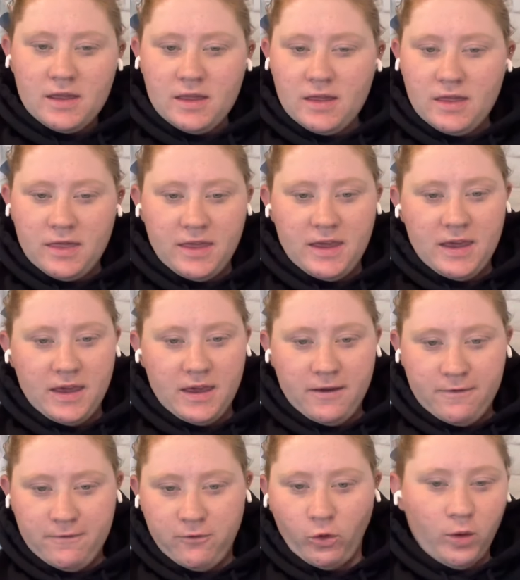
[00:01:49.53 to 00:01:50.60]
the
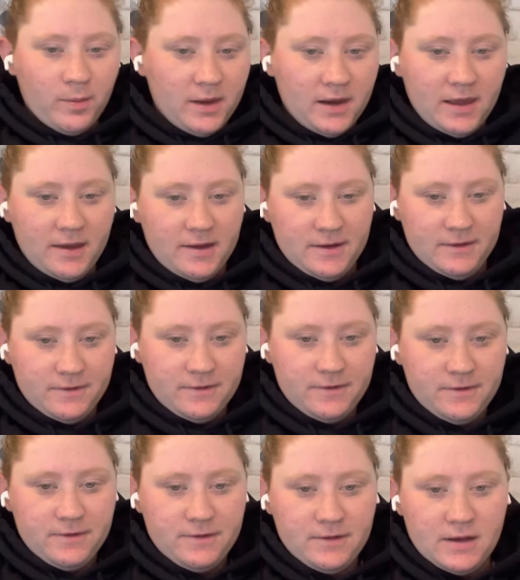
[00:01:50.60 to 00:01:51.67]
formative
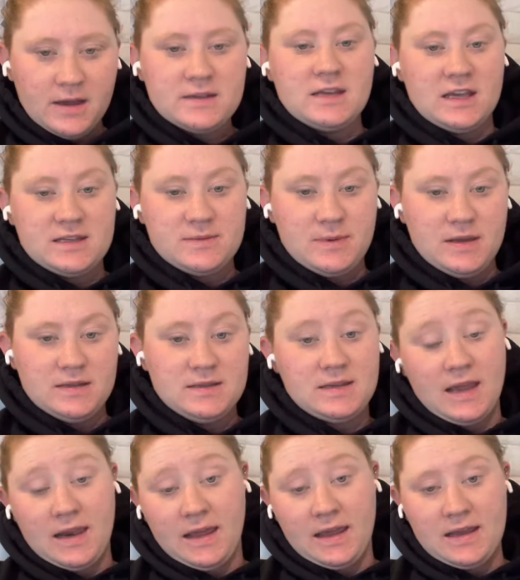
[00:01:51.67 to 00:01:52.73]
assessments
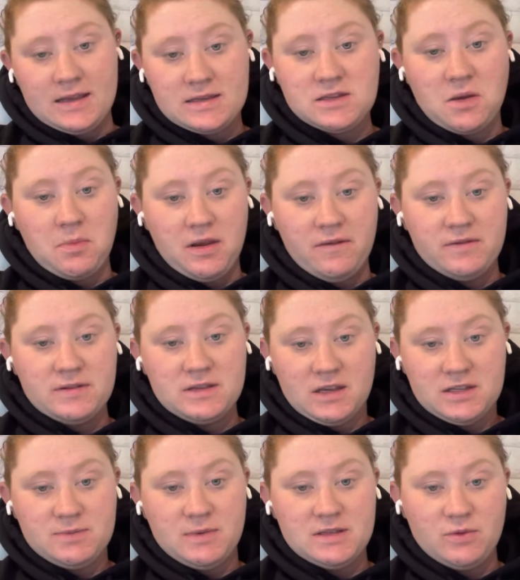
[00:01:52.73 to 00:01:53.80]
and I guess summative
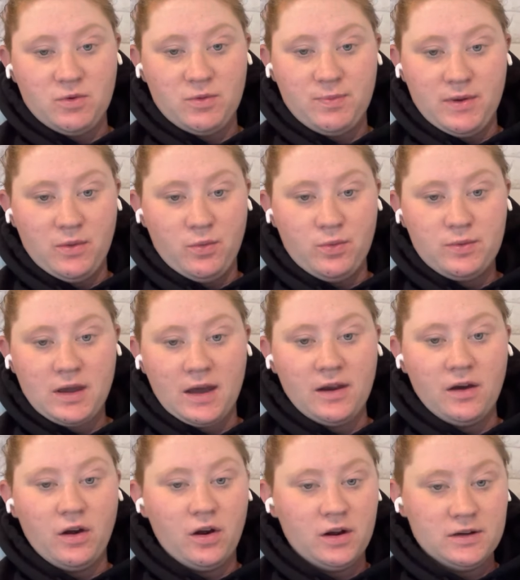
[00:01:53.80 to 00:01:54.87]
assessments, it would be kind
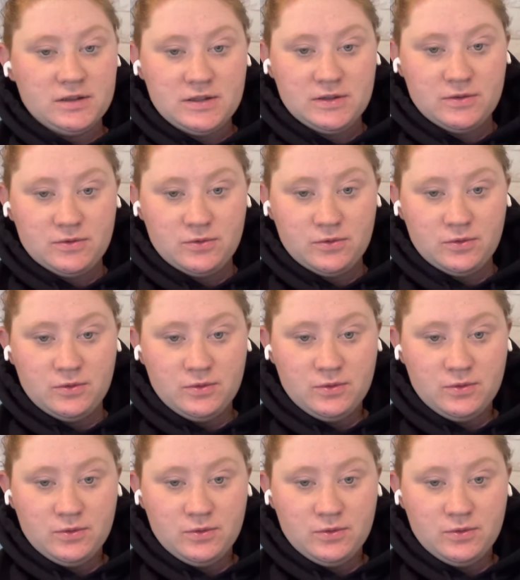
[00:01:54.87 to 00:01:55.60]
of hard to